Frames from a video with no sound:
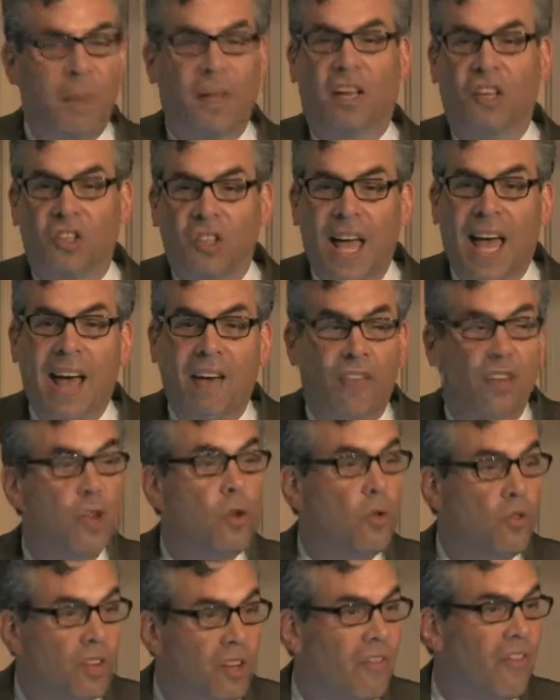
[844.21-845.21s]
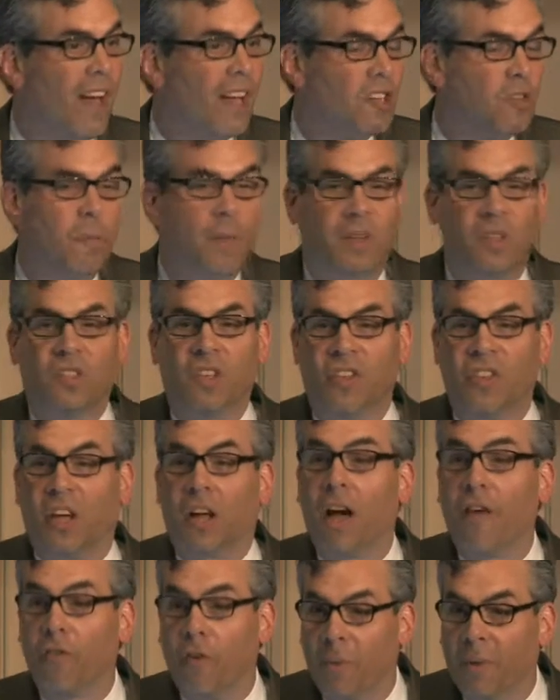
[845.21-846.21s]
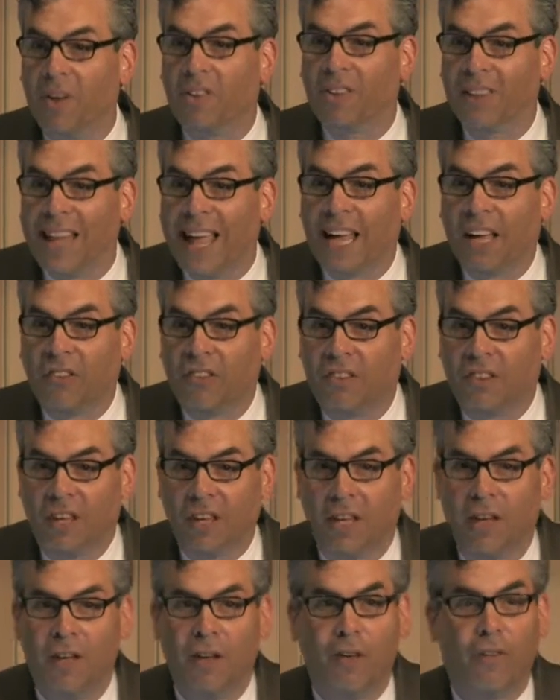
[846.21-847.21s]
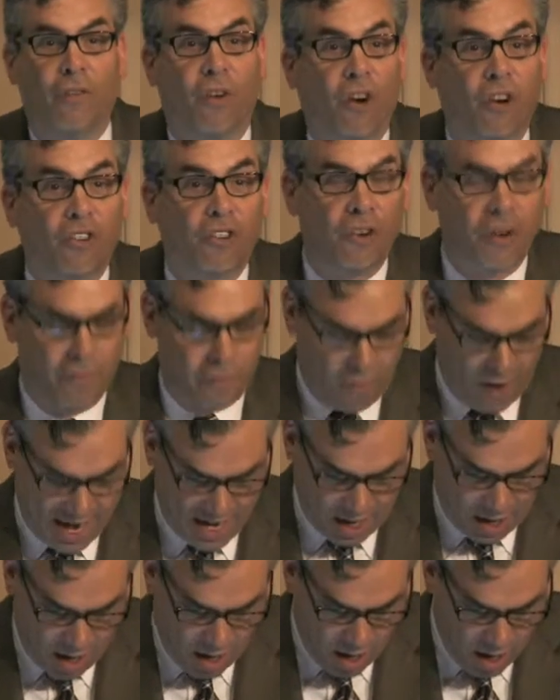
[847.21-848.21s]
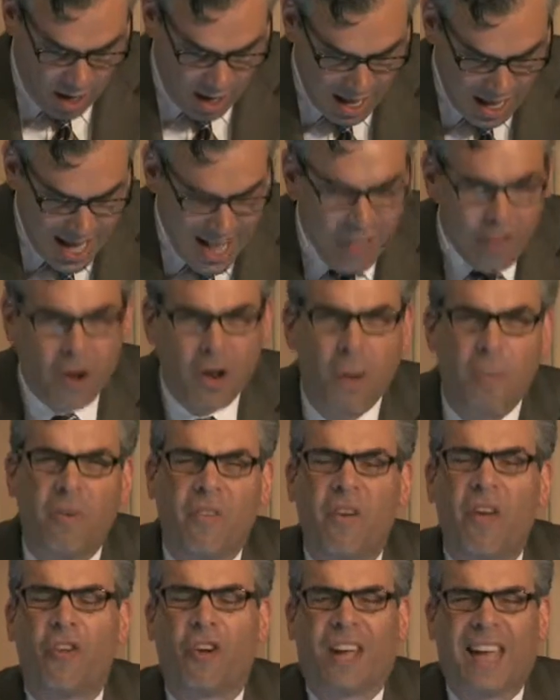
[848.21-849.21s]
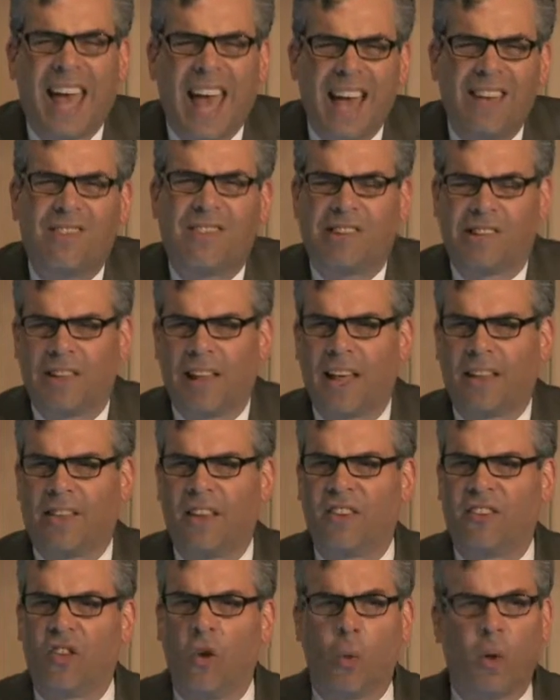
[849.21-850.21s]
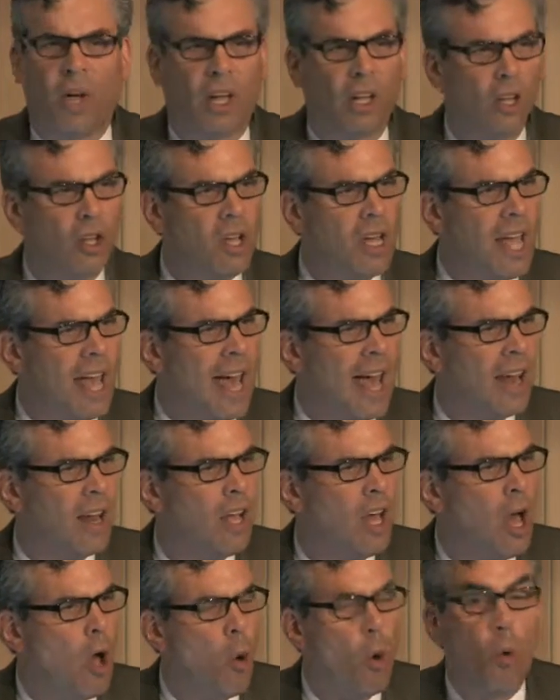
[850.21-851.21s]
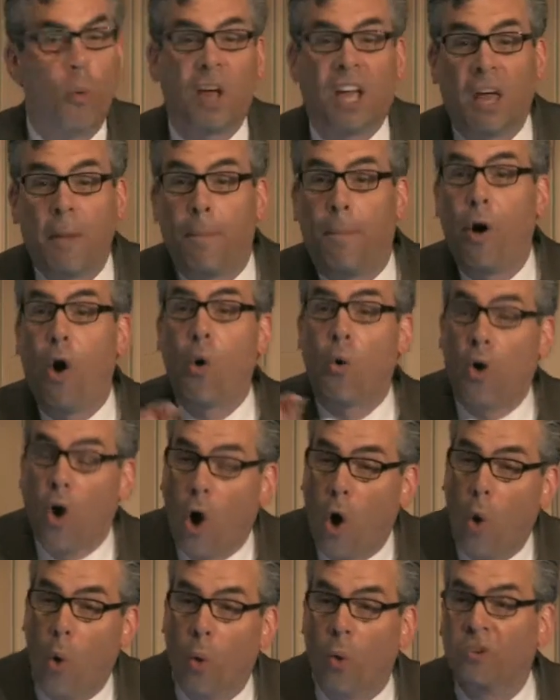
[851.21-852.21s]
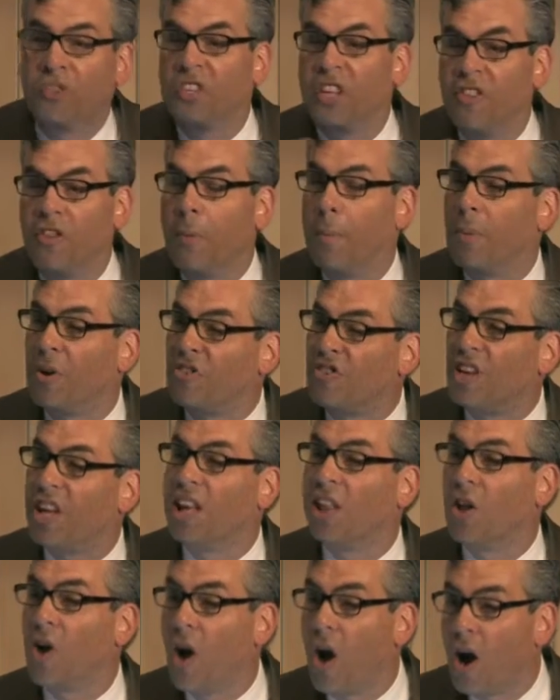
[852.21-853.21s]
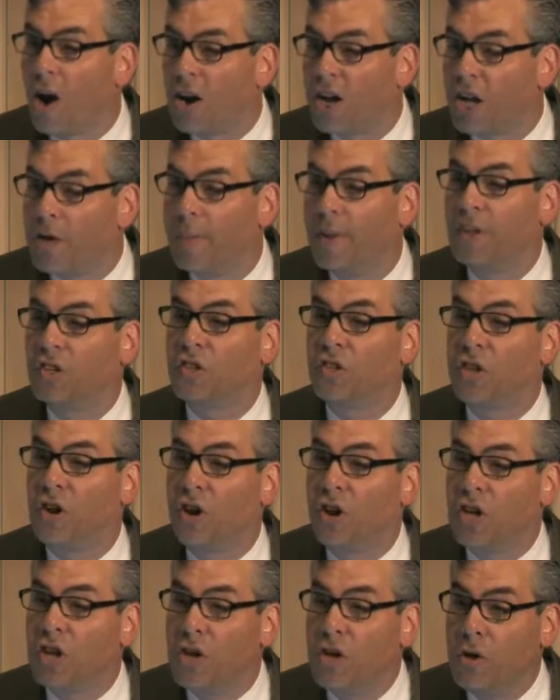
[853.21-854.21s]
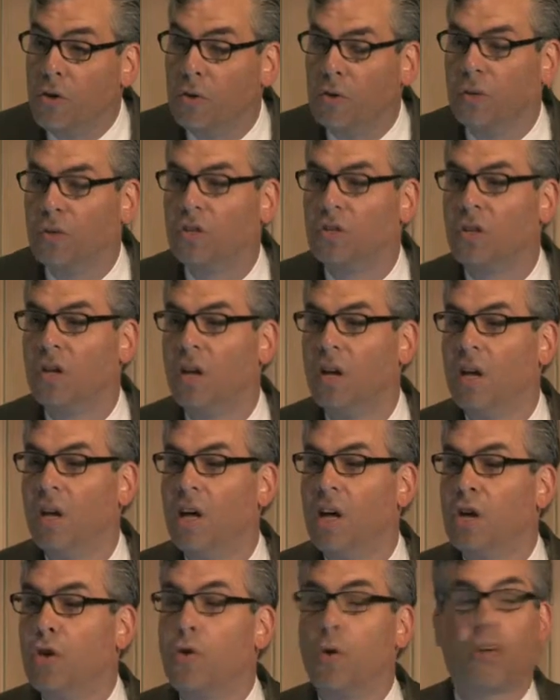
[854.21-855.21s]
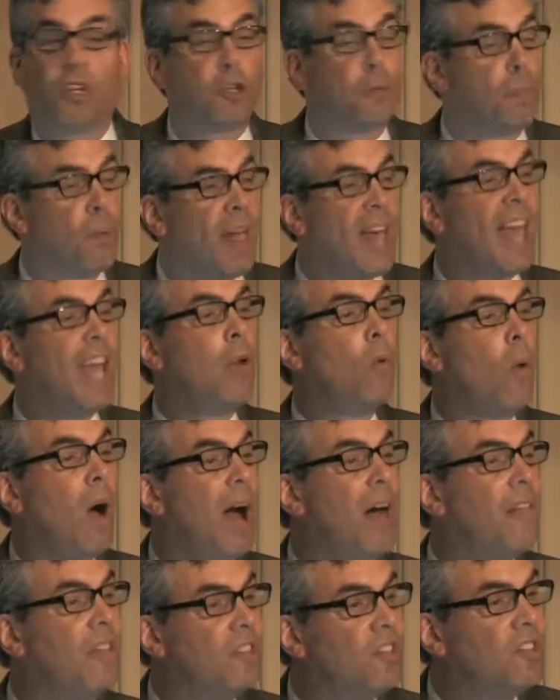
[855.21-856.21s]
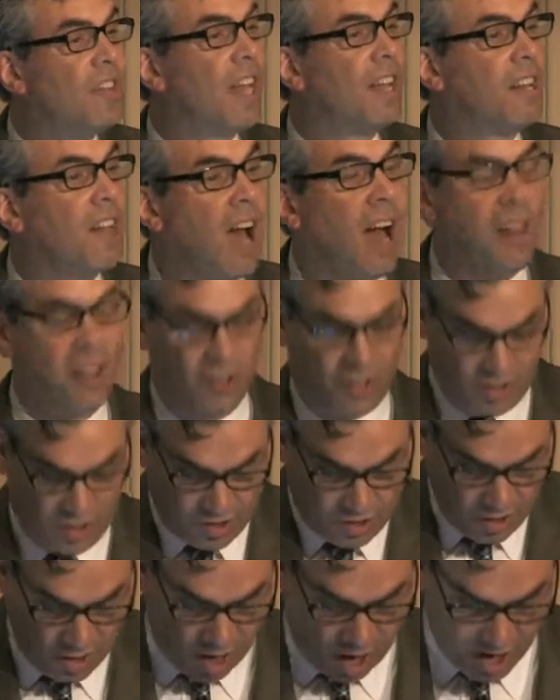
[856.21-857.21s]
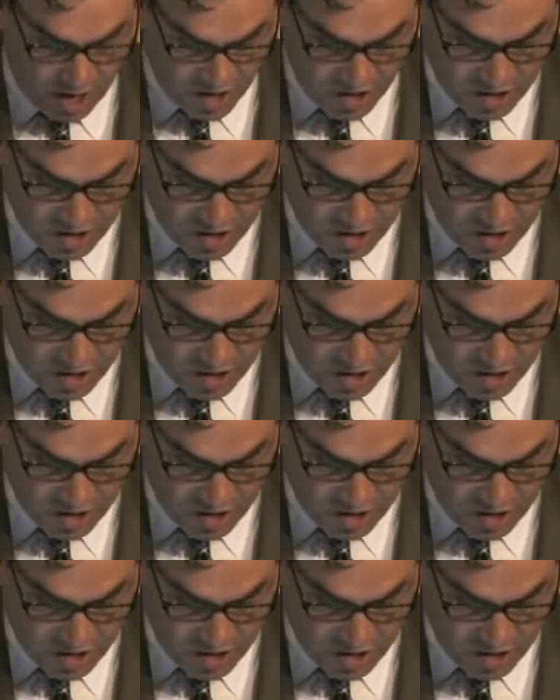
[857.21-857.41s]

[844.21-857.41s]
because they have huge investments in the government legacy version of radar. There are a number of other cases like this that we can look at, where we can poke holes in the particular arguments that are used to explain why these technologies are